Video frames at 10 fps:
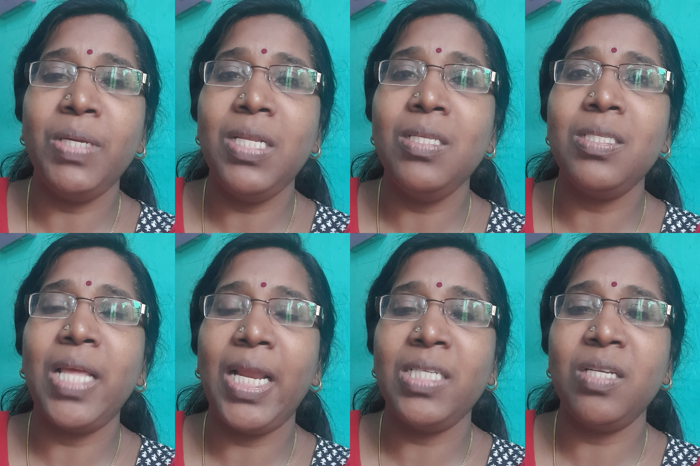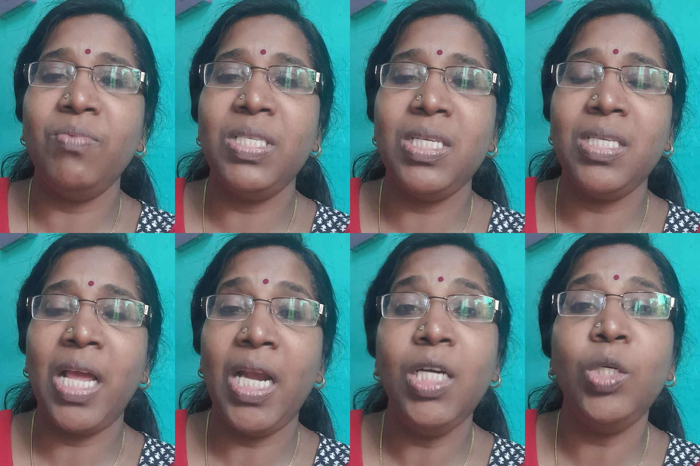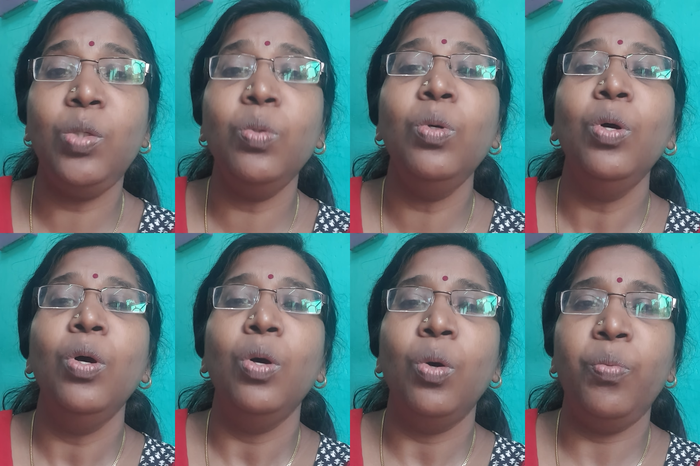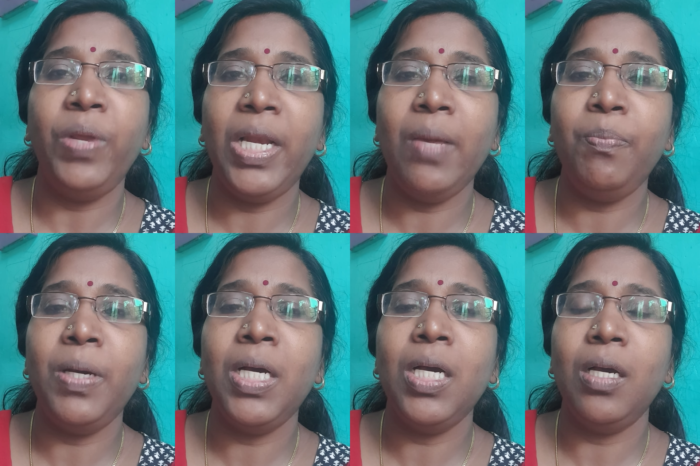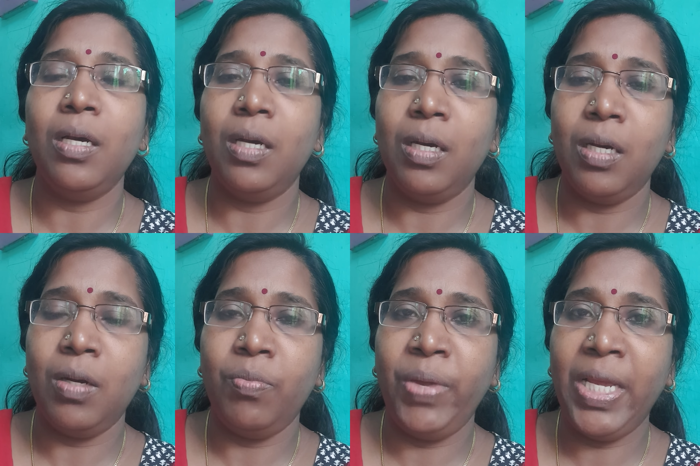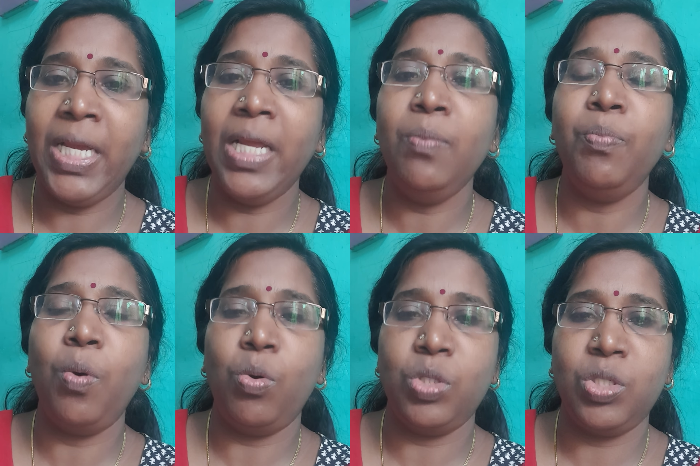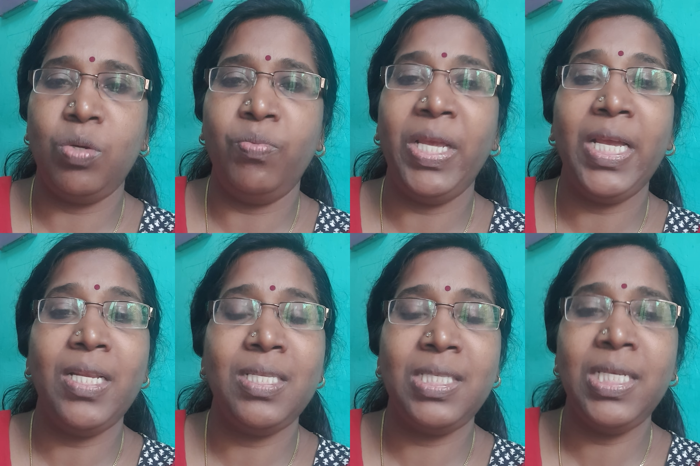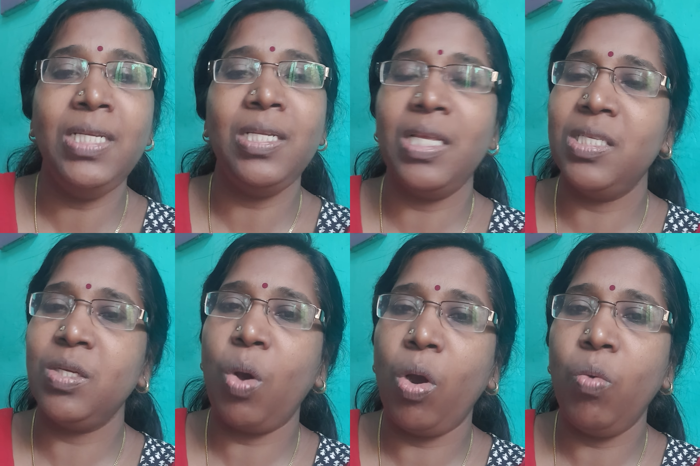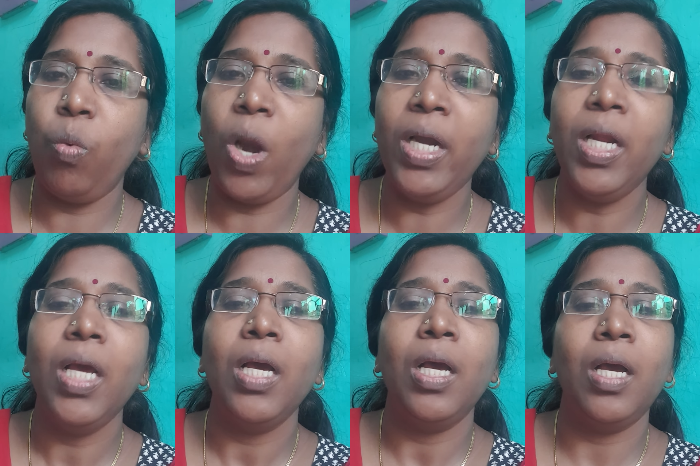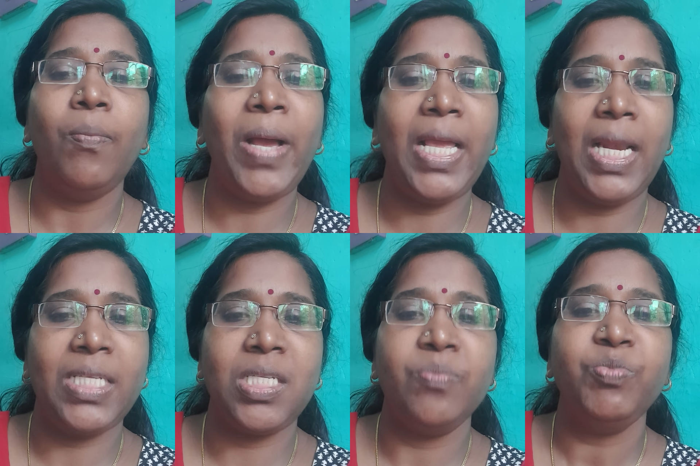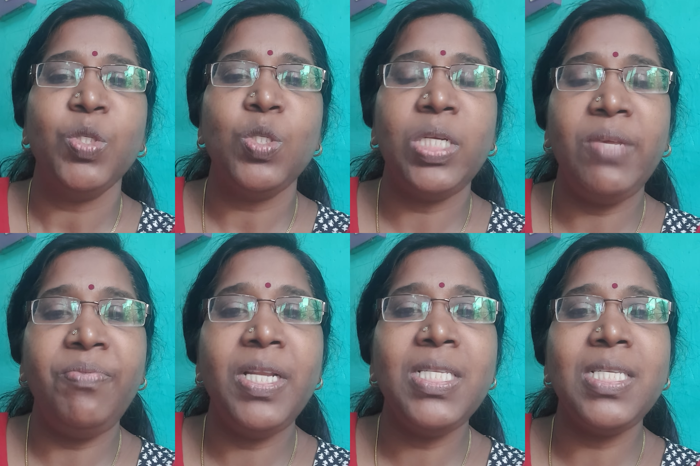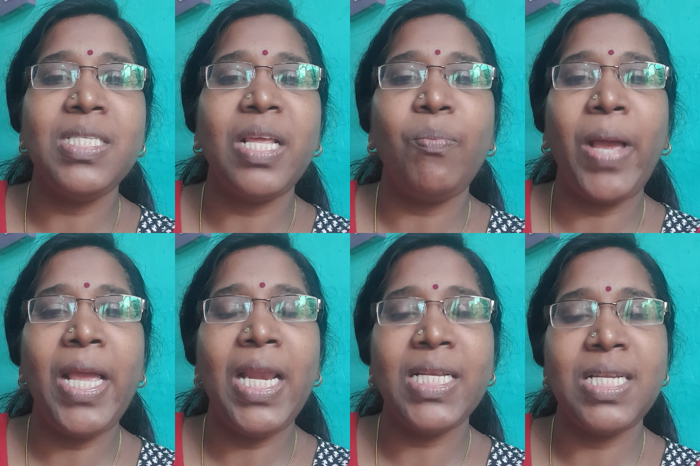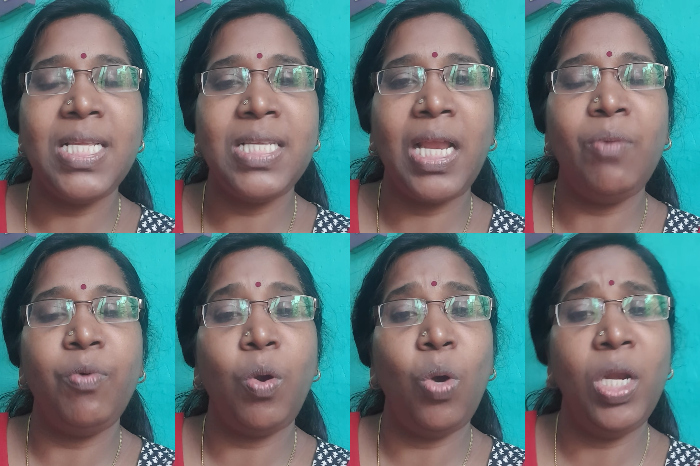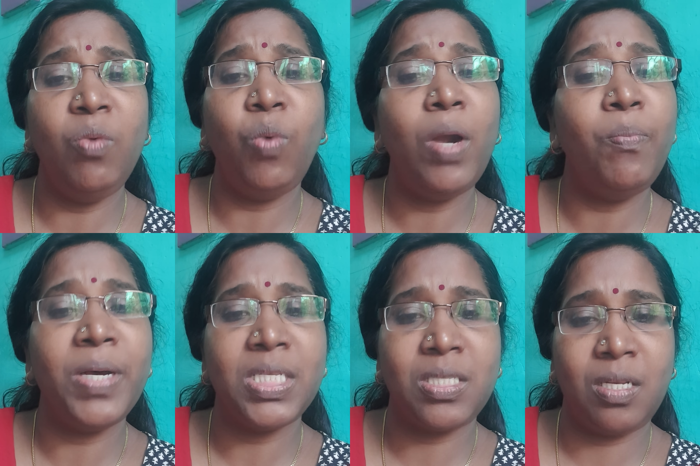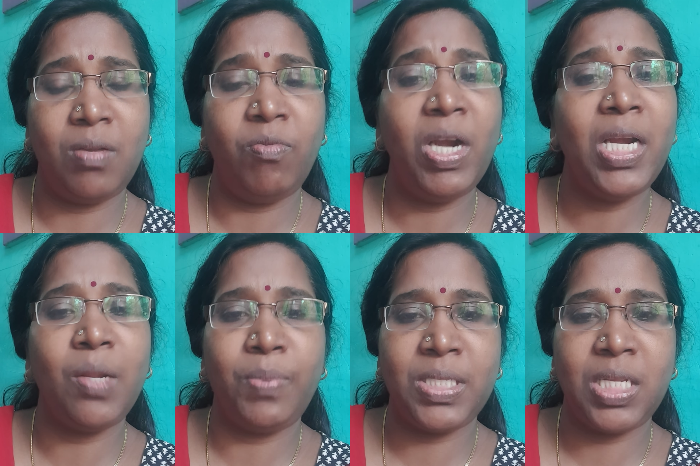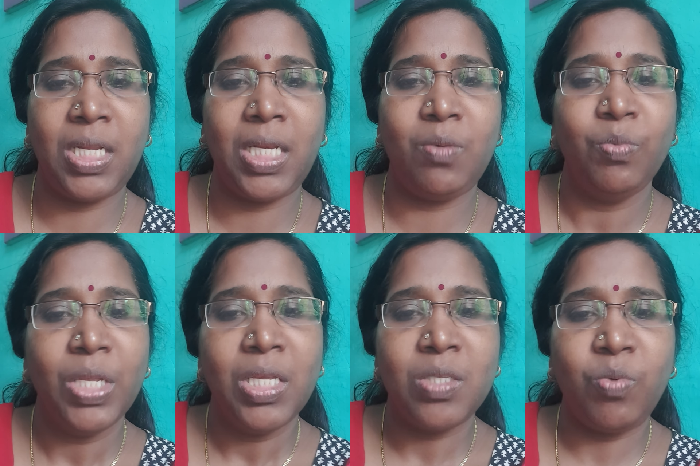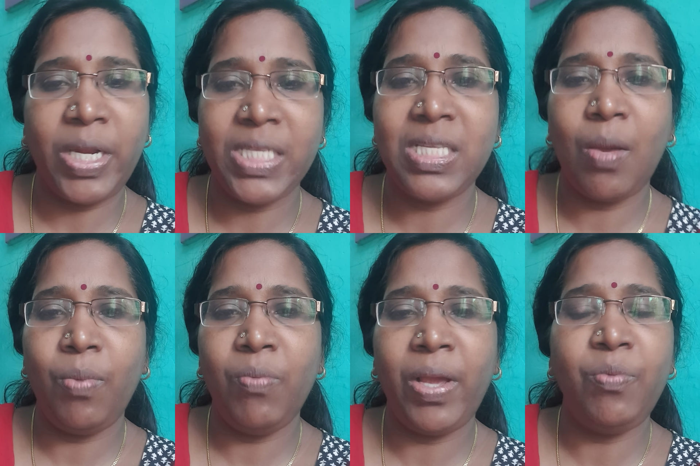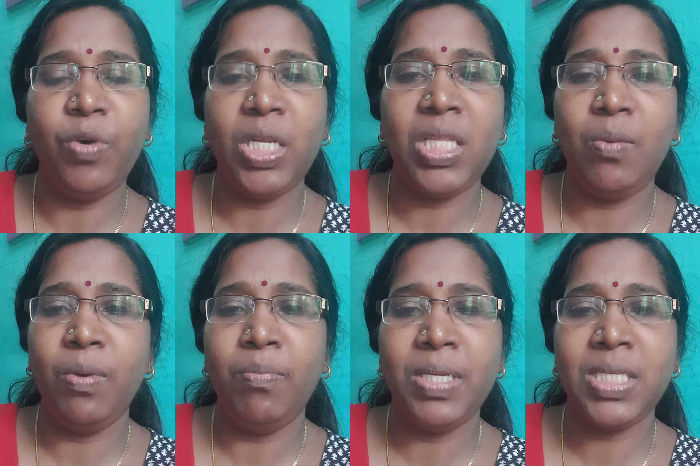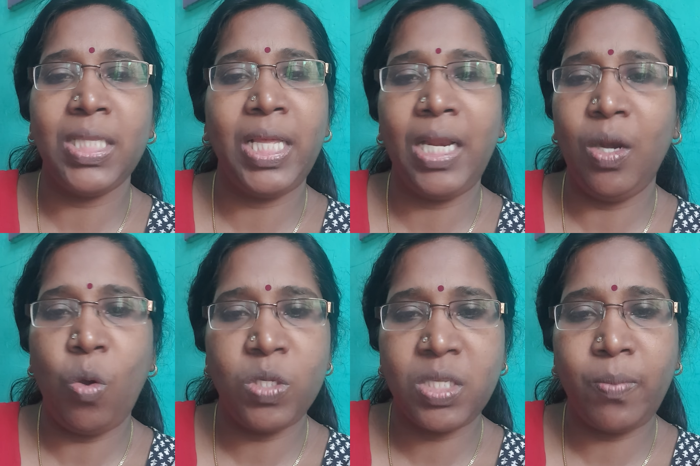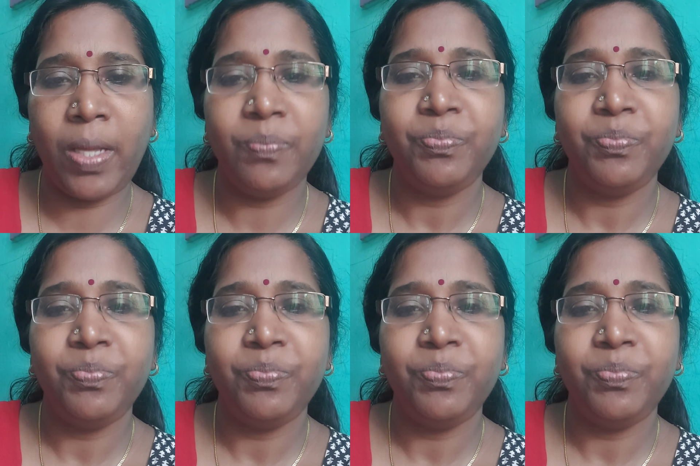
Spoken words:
means the election which is held to fill up a vacant post, a vacant seat is called what? By-election. So difference is that by-election is held for only one person, one representative. So for example, 543 members are there in Lok Sabha.